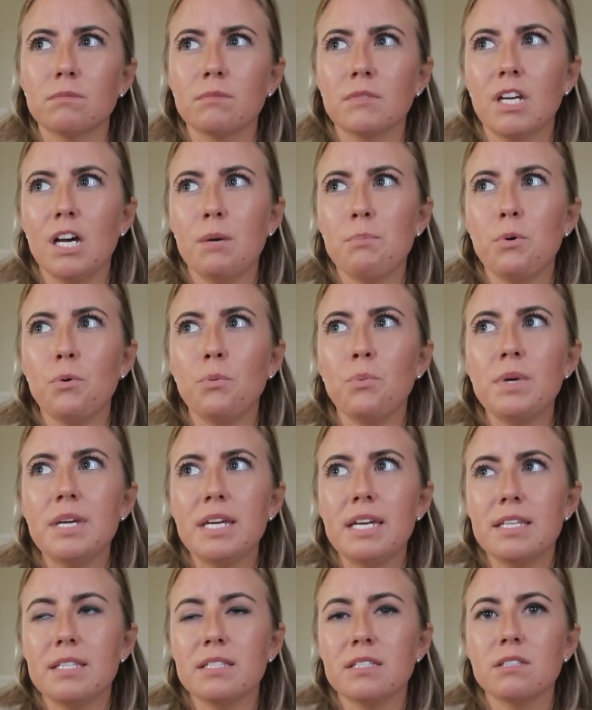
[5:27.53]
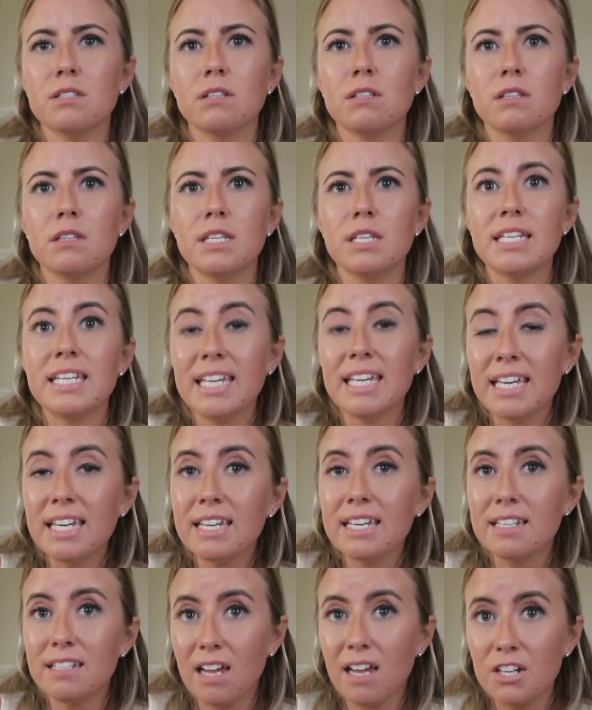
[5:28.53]
couple weeks the
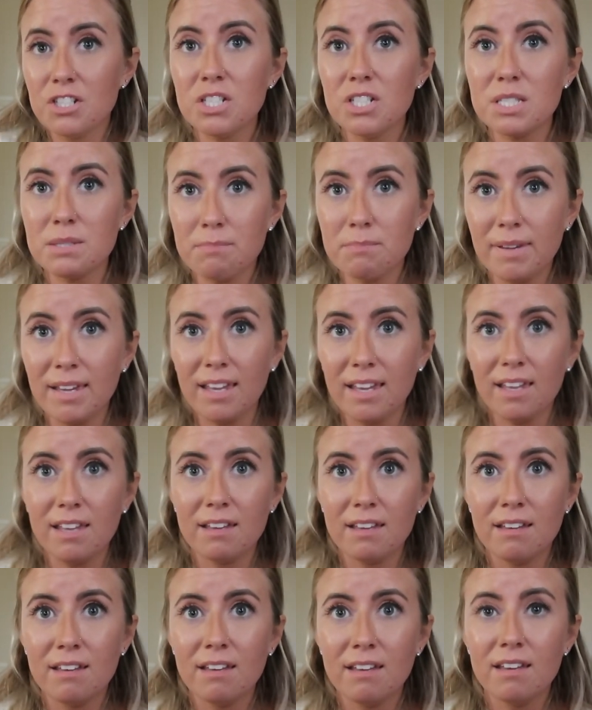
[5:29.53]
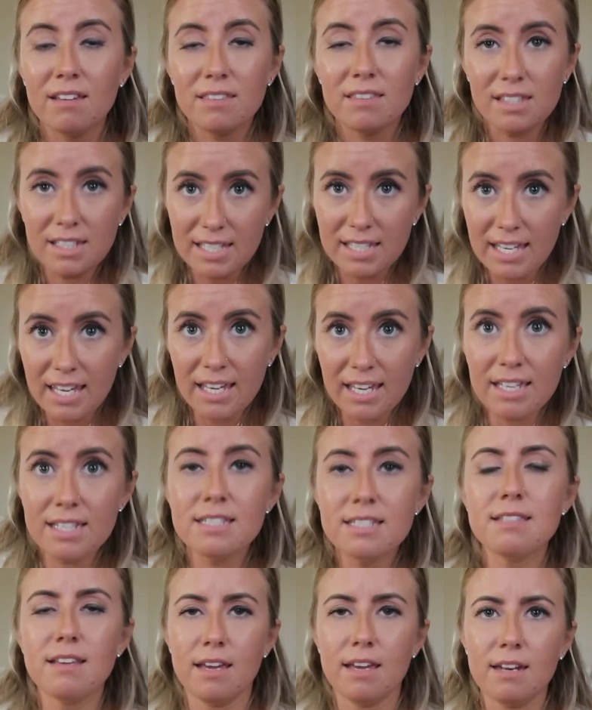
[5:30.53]
kid, not just me, the
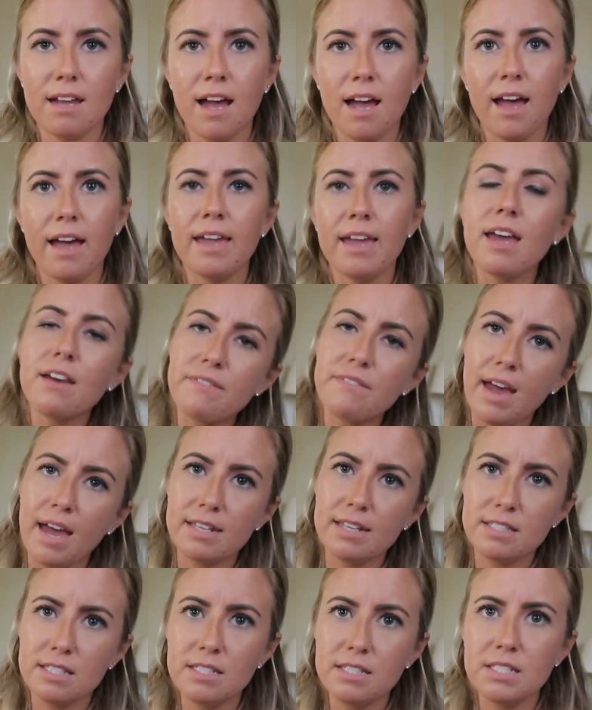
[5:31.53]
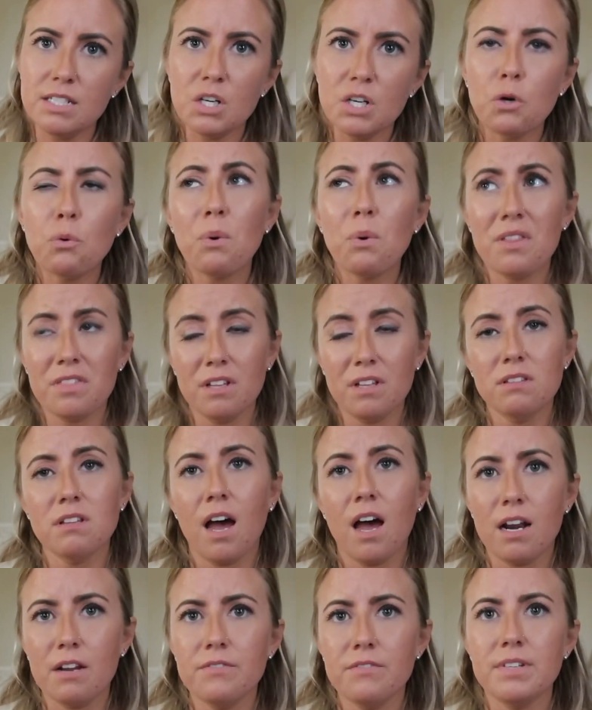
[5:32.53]
kids and I have had to deal with a
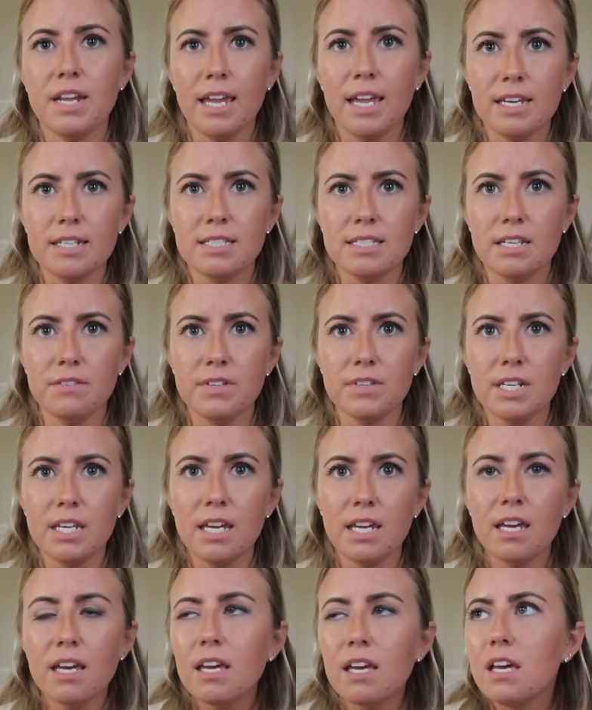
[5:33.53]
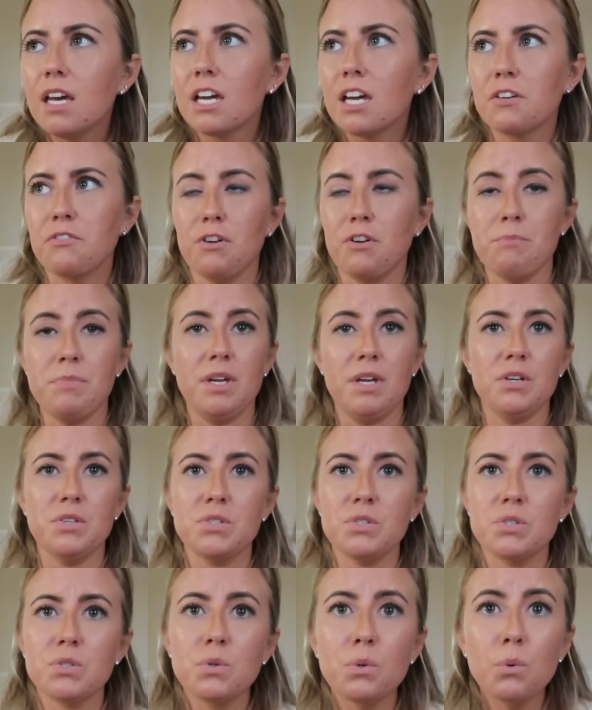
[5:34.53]
lot of negativity from their
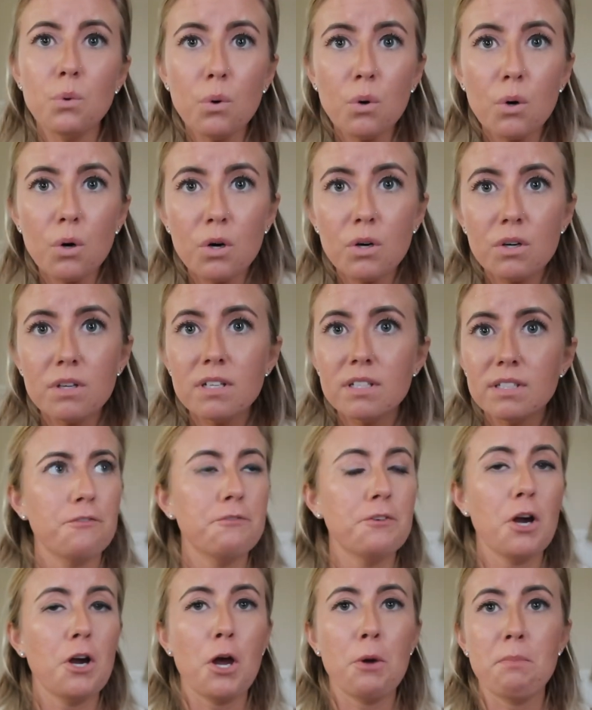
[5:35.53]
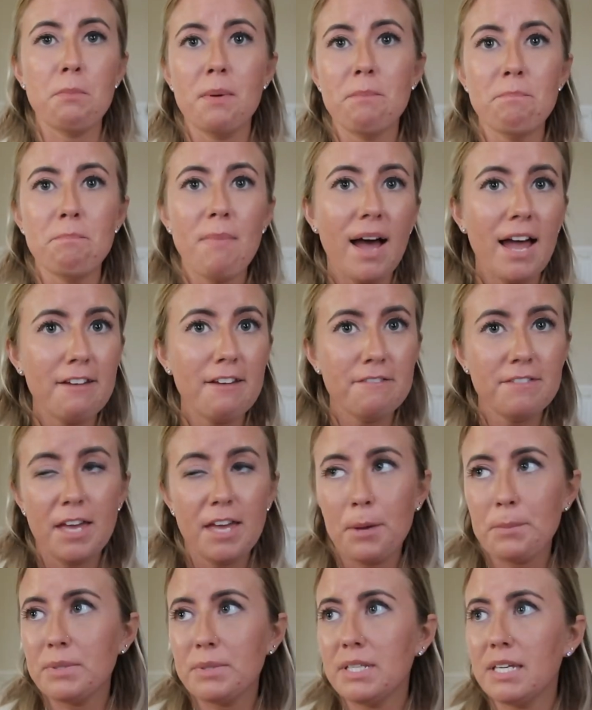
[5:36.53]
school, from my
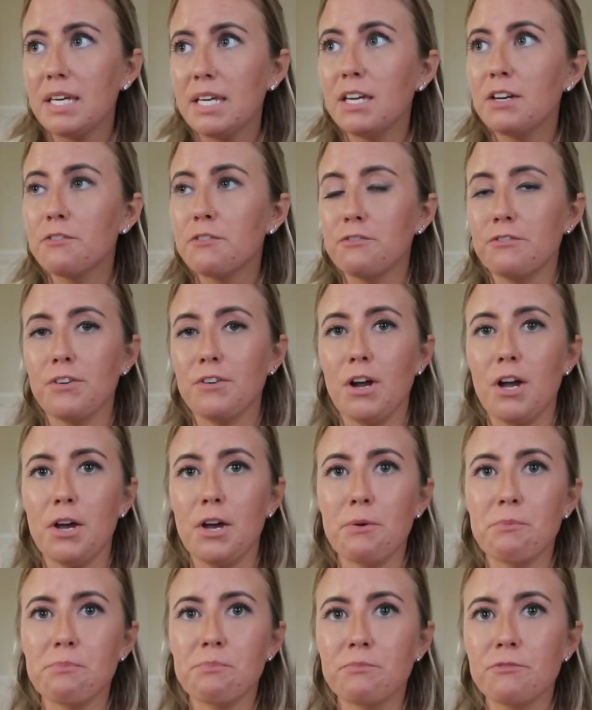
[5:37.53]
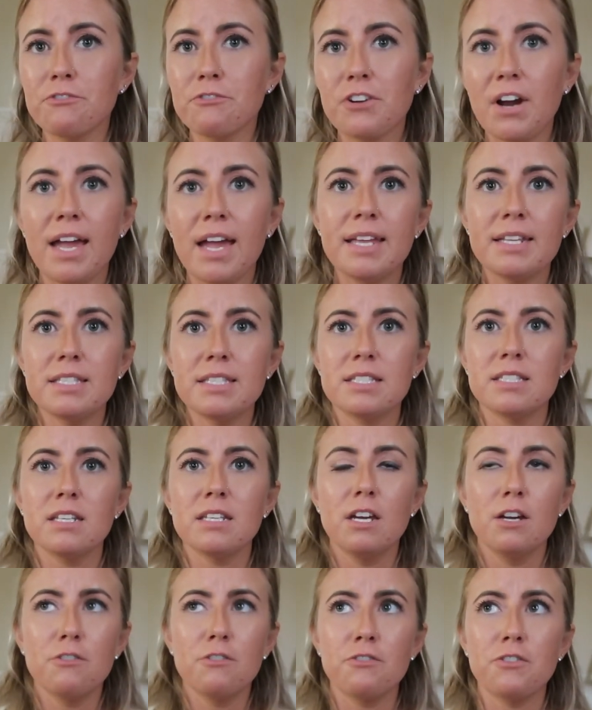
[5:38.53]
family, from friends,
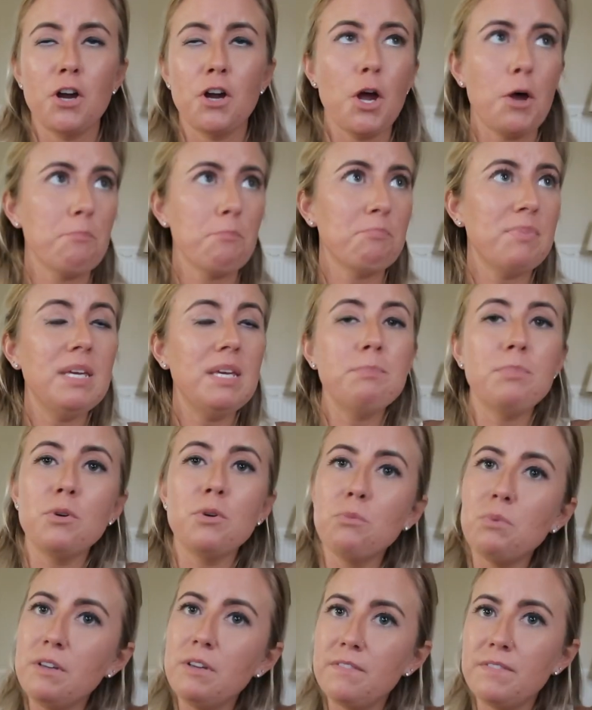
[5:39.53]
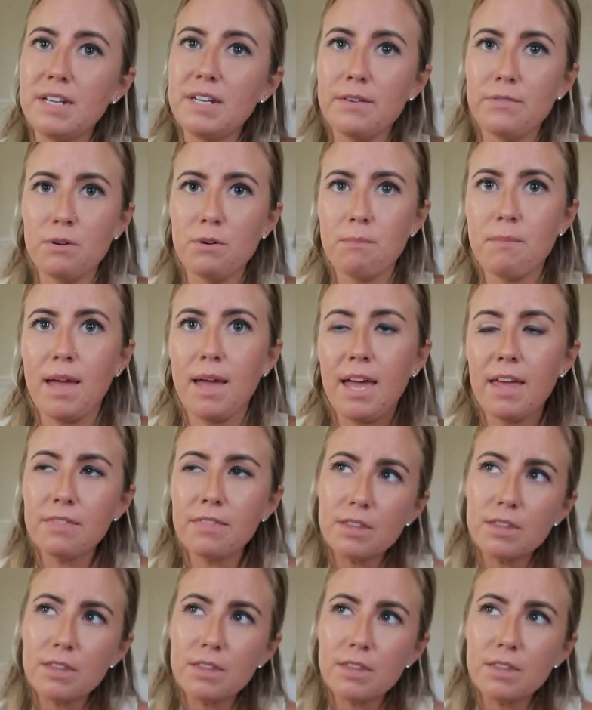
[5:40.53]
from people we've never met.